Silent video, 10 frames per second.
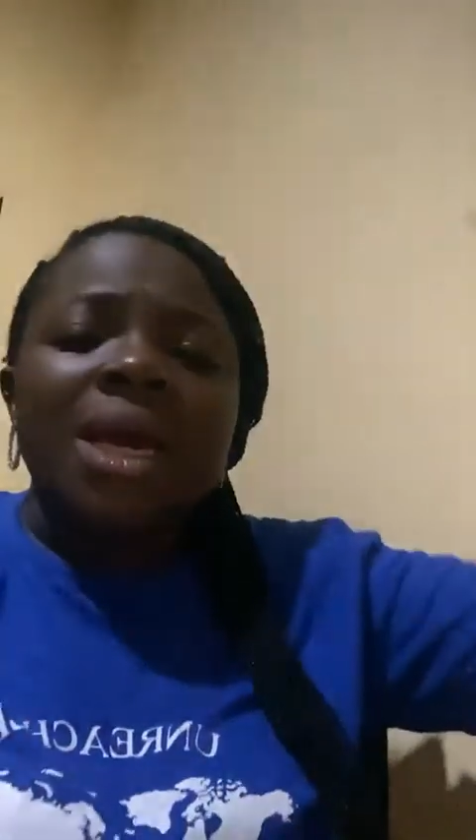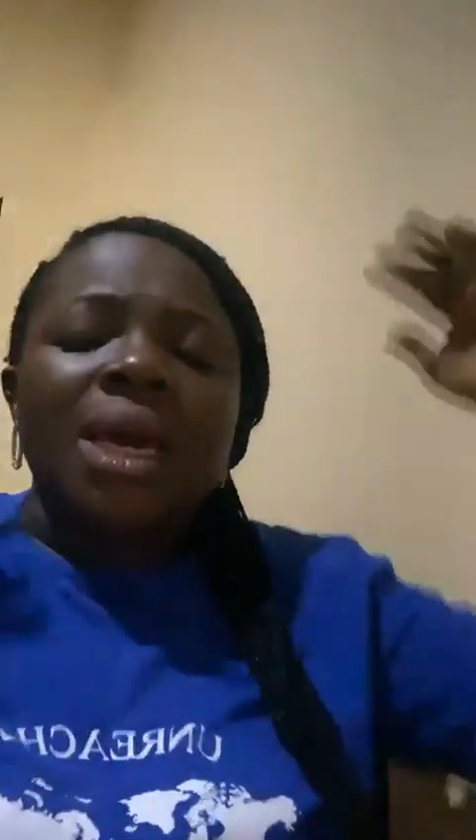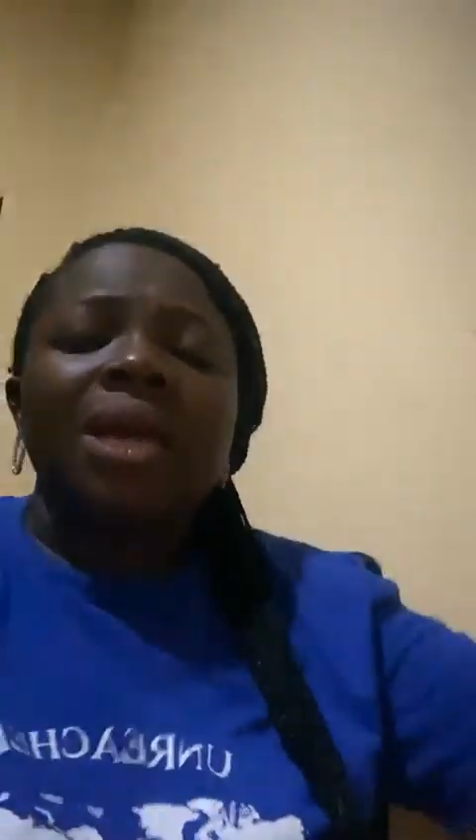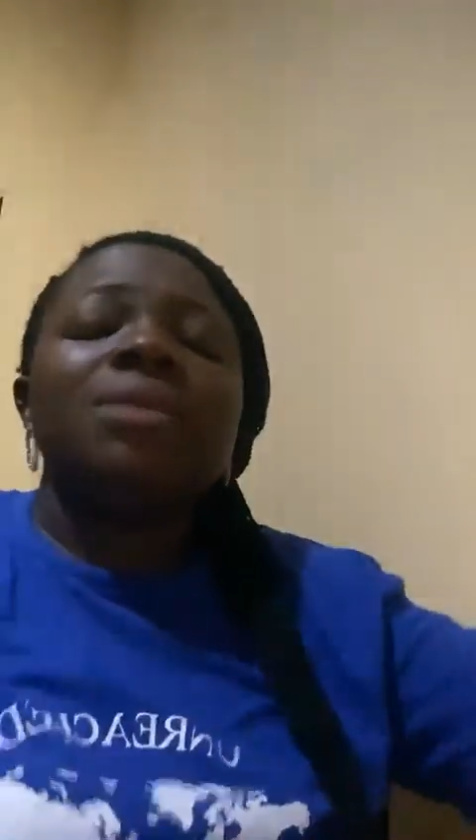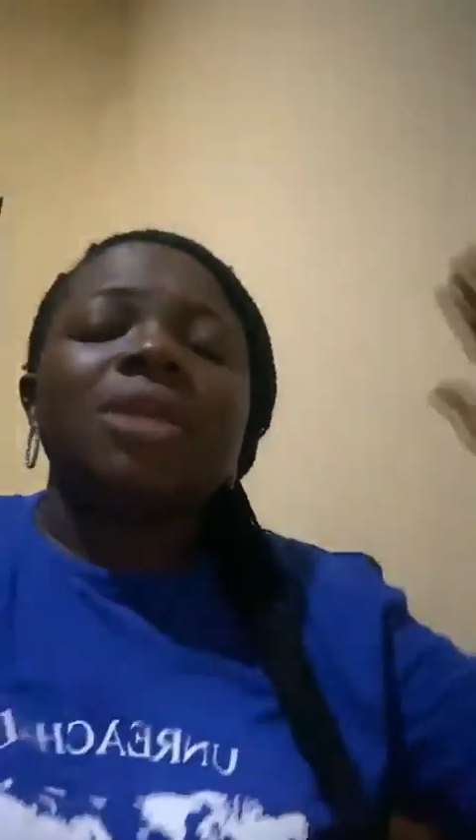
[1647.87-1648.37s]

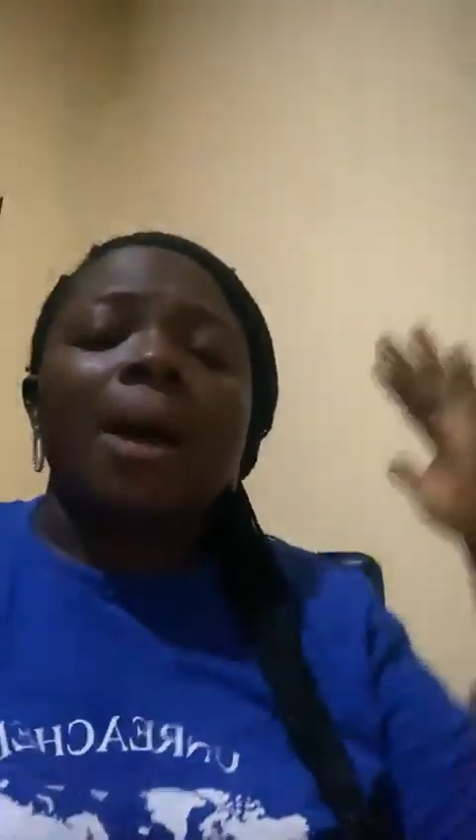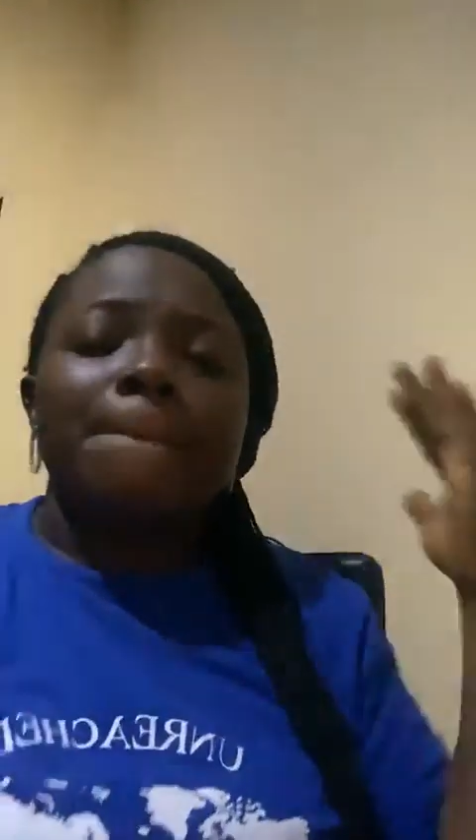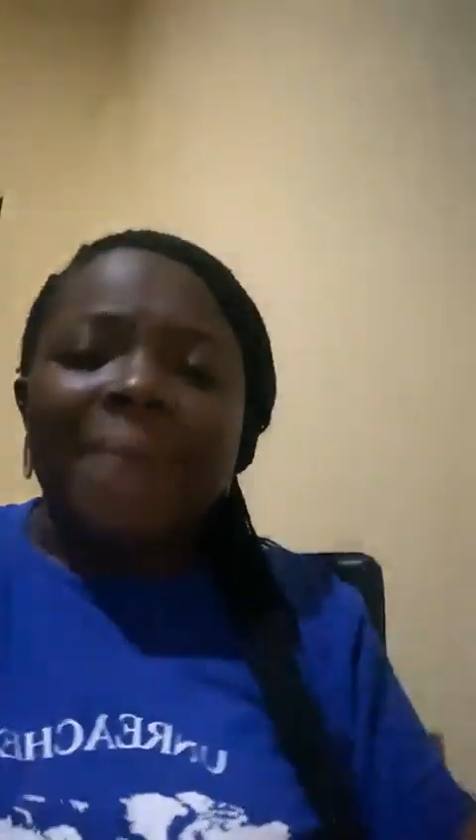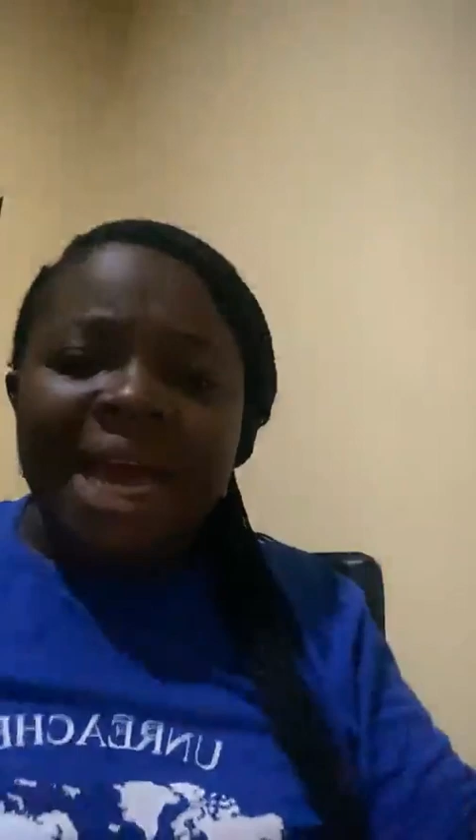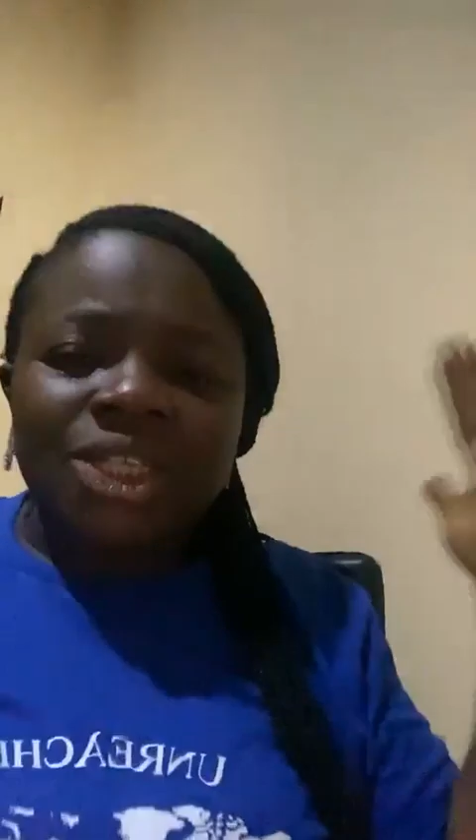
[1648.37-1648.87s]
In the
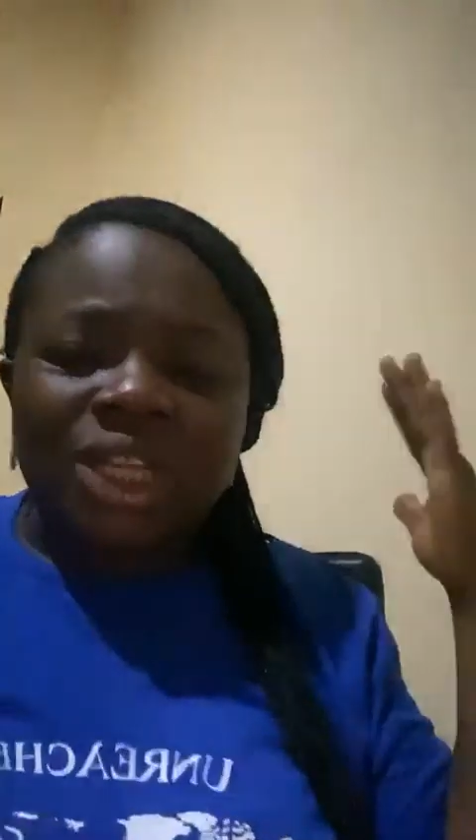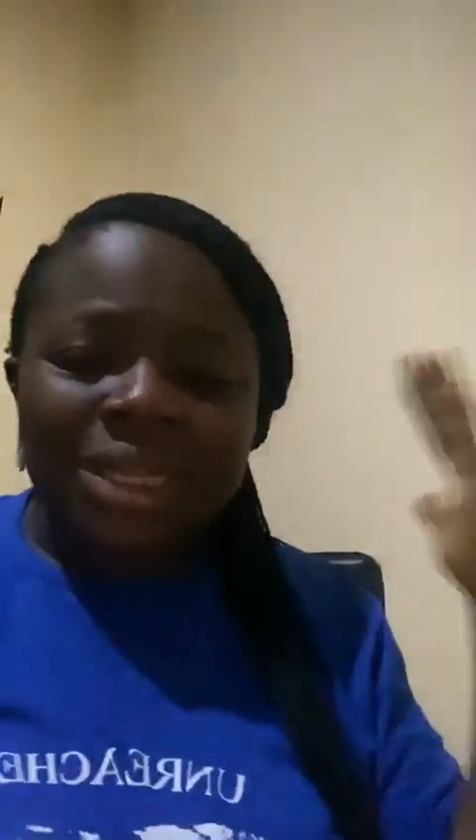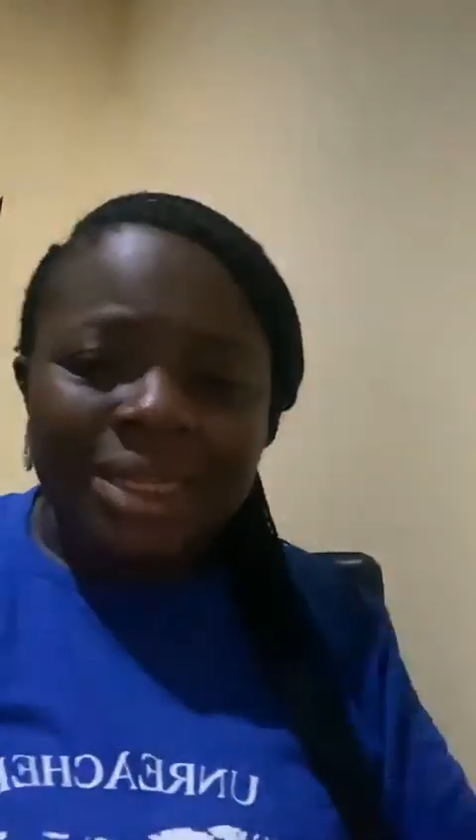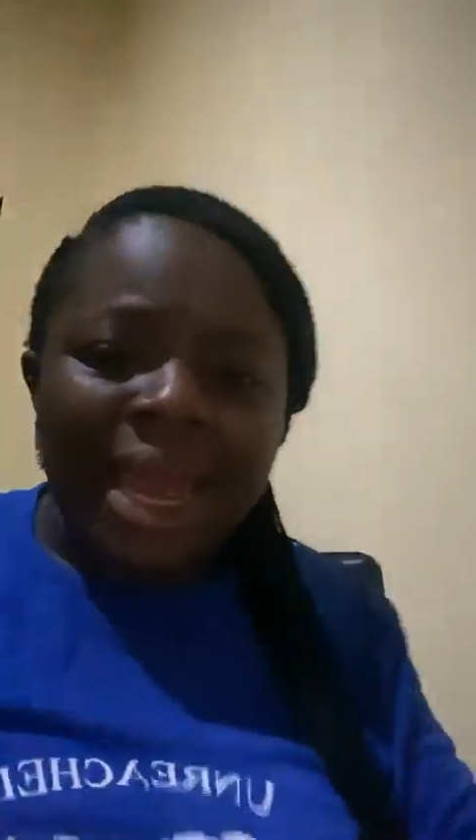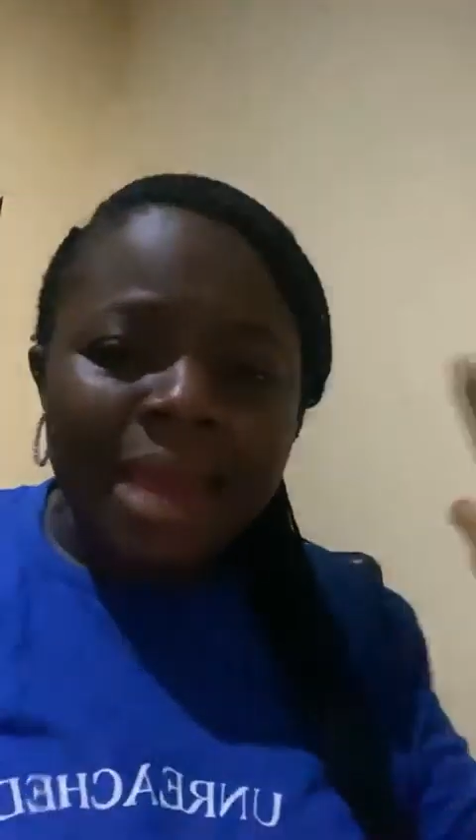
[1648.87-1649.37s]
mighty
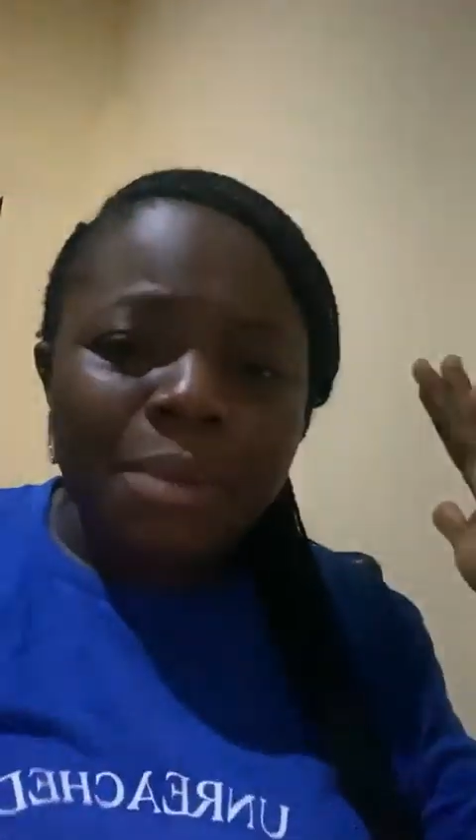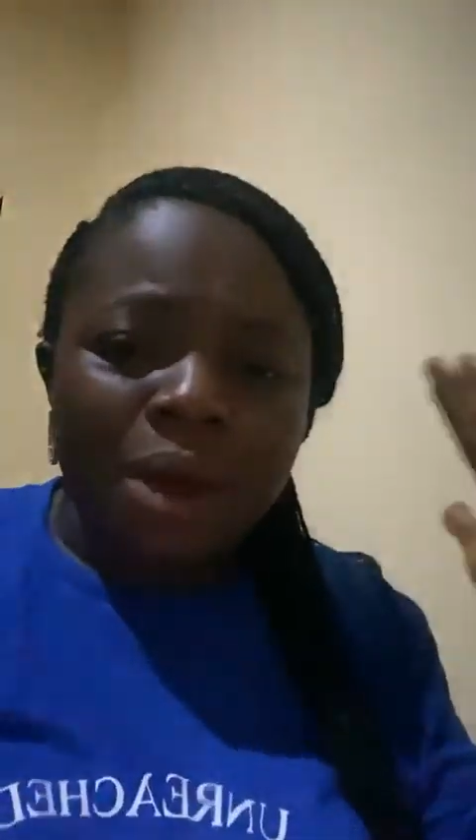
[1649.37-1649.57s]
name